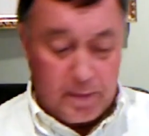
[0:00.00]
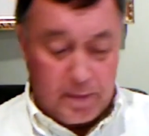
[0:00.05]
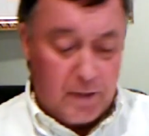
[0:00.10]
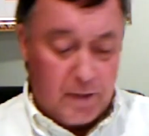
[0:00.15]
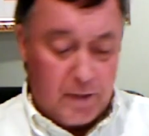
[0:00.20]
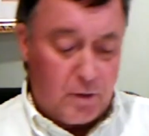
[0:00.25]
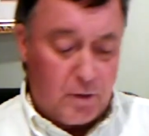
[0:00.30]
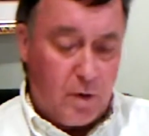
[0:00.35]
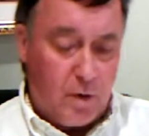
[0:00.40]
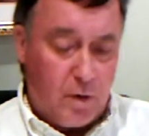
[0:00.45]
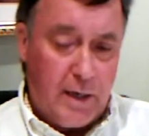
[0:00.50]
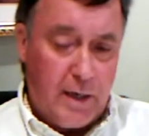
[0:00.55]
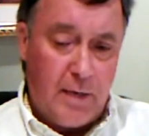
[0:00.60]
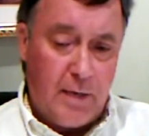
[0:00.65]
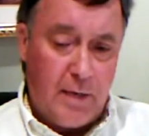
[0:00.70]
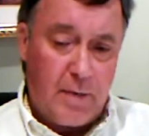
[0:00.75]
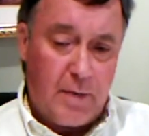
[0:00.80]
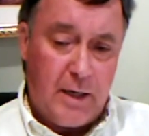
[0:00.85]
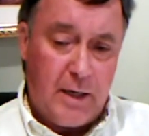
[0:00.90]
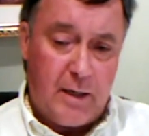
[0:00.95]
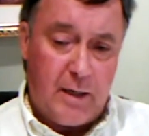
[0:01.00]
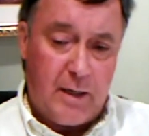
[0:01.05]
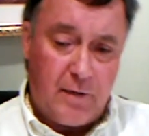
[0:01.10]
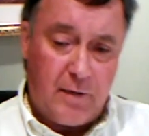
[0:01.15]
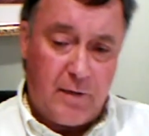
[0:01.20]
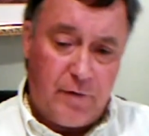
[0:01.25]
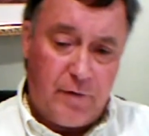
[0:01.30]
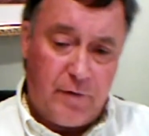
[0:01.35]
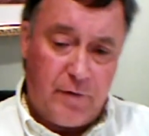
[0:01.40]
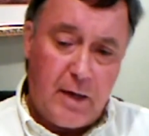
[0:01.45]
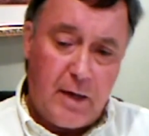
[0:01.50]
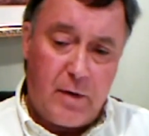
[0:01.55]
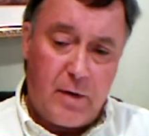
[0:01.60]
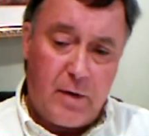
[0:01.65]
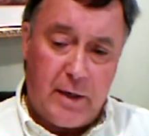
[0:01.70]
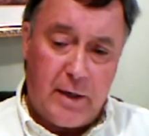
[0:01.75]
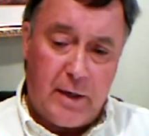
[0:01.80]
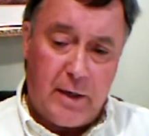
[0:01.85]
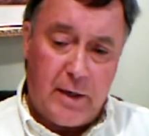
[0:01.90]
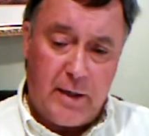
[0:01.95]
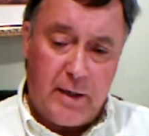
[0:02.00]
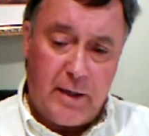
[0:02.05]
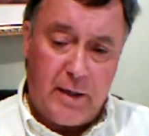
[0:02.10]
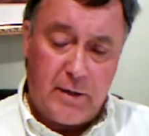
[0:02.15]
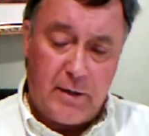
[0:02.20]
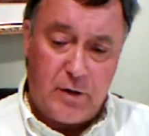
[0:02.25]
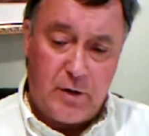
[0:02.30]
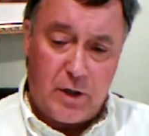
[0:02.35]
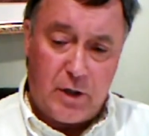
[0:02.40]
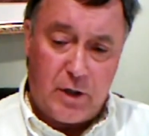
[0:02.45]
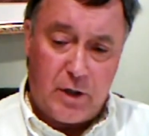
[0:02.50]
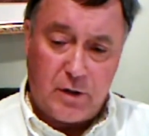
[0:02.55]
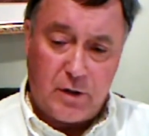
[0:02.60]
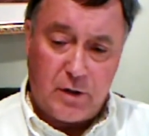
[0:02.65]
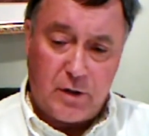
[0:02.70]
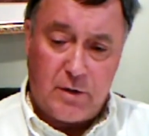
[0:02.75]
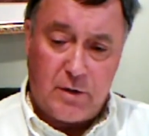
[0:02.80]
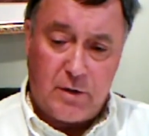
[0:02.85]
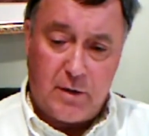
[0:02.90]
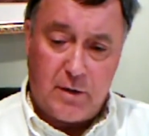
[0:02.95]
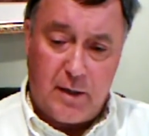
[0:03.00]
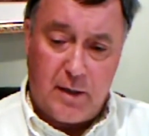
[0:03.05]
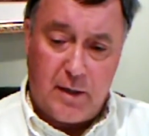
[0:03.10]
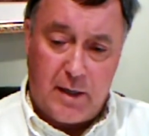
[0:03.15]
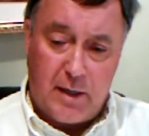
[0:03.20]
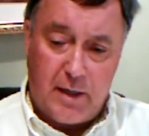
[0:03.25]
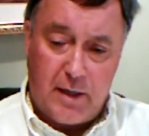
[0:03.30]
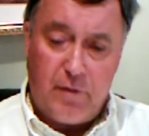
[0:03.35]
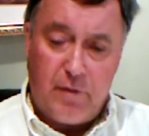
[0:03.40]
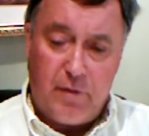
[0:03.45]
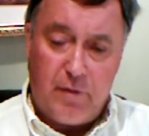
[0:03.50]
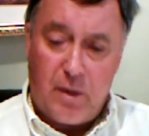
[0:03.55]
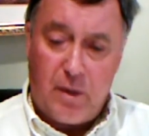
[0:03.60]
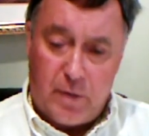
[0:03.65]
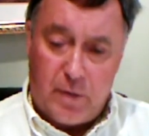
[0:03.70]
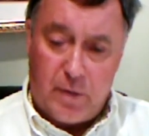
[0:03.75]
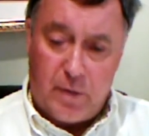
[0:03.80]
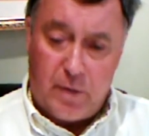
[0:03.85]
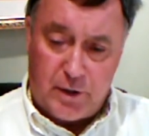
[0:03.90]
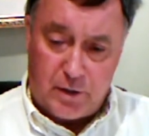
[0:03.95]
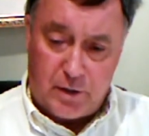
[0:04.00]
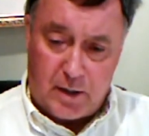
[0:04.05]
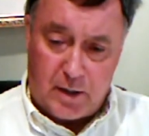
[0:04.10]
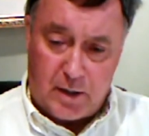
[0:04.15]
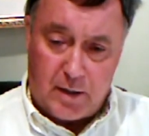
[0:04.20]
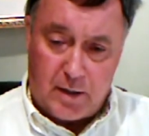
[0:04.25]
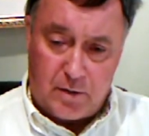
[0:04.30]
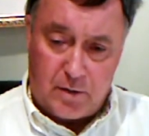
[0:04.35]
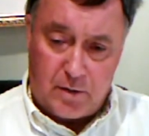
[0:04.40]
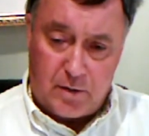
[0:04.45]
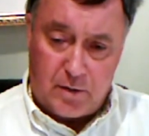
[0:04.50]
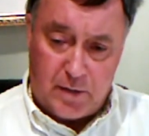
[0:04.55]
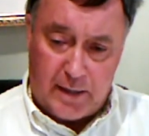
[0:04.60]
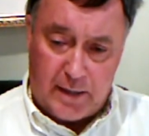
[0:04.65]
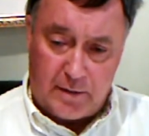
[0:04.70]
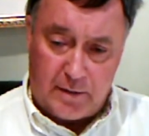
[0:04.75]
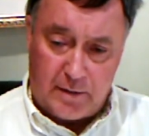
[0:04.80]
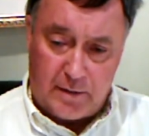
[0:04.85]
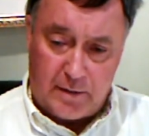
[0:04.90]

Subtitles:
So anybody can fill out a judge's evaluation card, correct?